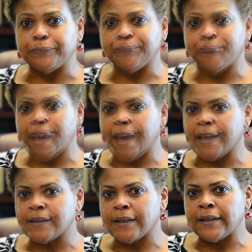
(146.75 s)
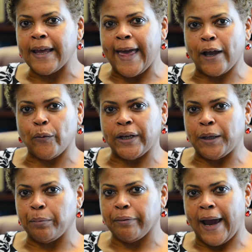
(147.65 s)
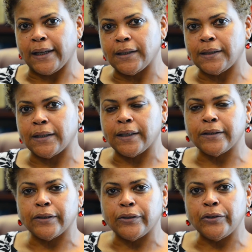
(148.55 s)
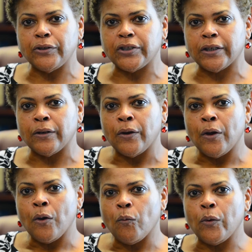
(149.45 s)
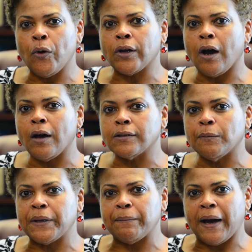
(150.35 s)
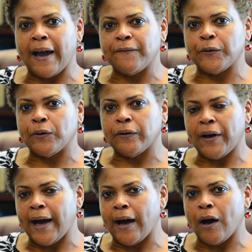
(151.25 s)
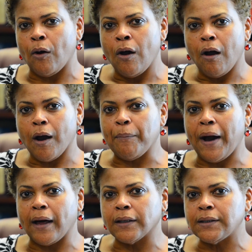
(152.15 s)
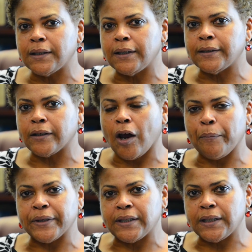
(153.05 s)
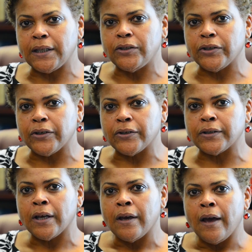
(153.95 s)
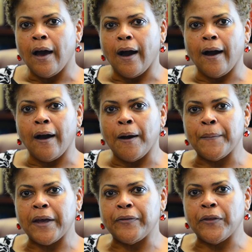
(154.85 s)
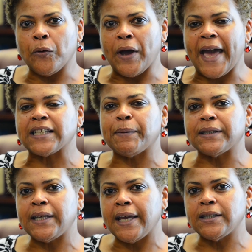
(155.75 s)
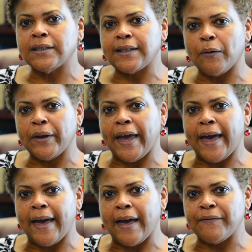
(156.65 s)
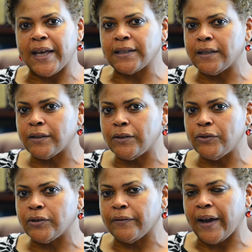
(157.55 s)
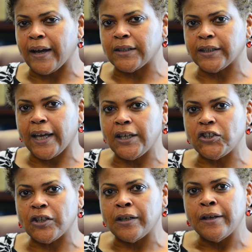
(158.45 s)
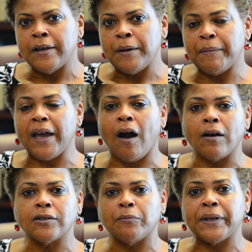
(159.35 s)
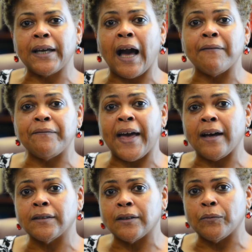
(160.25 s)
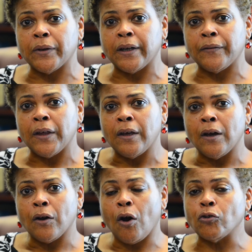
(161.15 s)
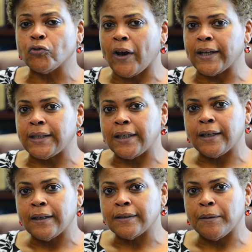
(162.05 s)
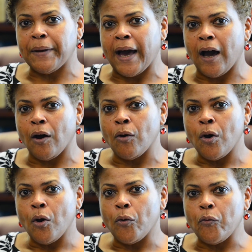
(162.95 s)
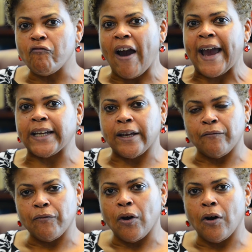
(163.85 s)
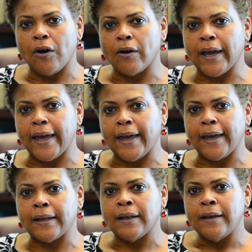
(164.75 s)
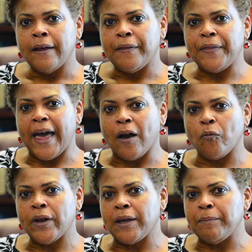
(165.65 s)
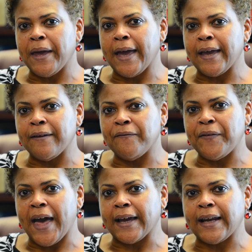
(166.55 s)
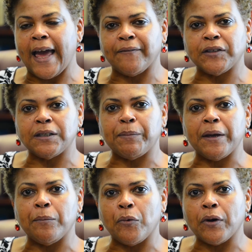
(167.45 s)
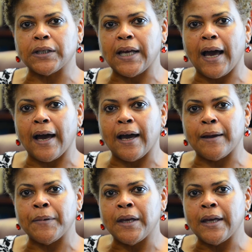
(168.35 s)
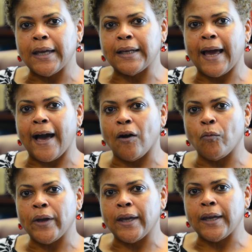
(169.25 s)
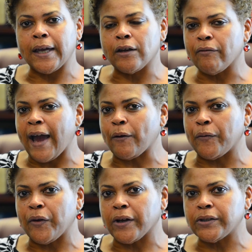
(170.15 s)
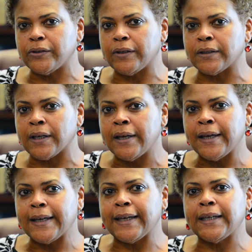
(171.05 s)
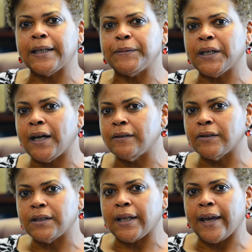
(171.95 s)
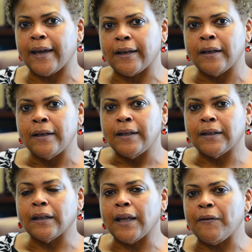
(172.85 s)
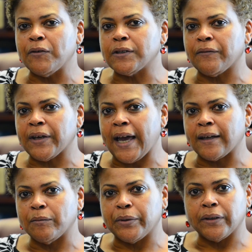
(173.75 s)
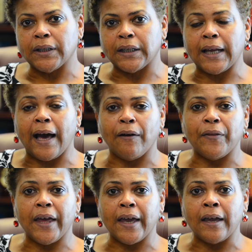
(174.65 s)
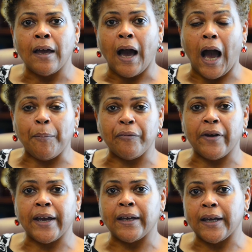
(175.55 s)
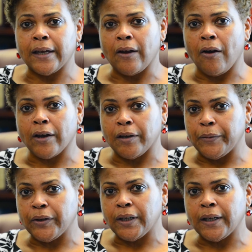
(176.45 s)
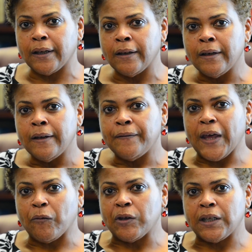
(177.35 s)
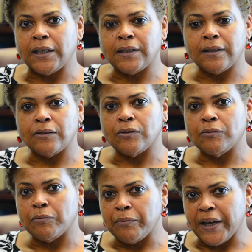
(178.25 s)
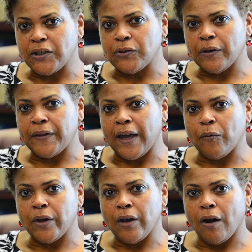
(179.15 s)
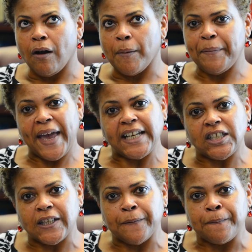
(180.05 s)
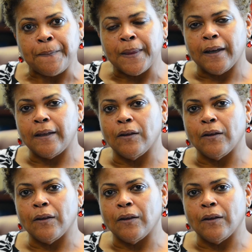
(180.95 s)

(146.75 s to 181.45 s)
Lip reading: So as an equity practicing institution, we want to also be mindful of how our policies and our procedures, the expectations that we have as an institution of higher education may also be confounded with cultural ideas about right and wrong, and that we may in fact have to spend more time in how we interact with our students, getting them to understand the levels of accountability and how they operate in our community, that we need to make sure that we are patient in